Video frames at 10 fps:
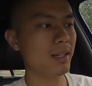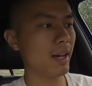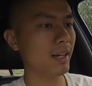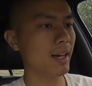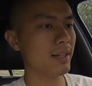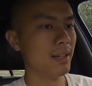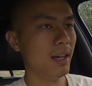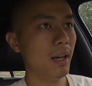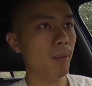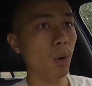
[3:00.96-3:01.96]
I guess
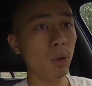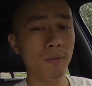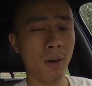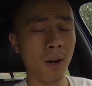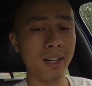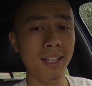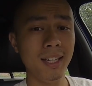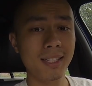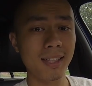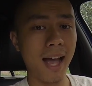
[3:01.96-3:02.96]
both of our
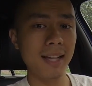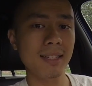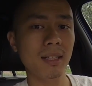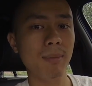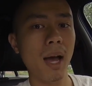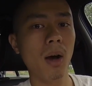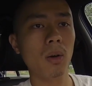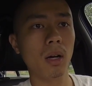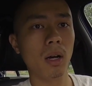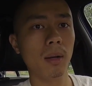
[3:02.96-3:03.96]
keys lasted about